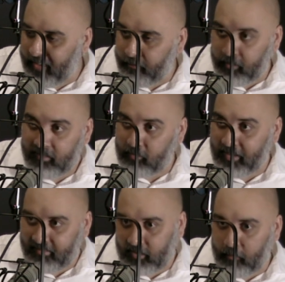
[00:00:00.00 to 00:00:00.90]
foot's
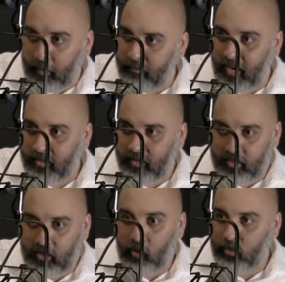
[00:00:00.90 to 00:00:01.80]
messed up, I'm not going to
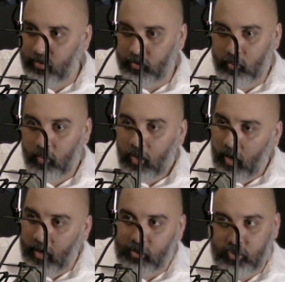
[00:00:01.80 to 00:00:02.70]
go to
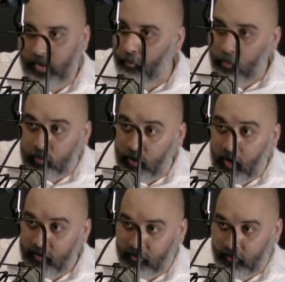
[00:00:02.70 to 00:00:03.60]
a general doctor.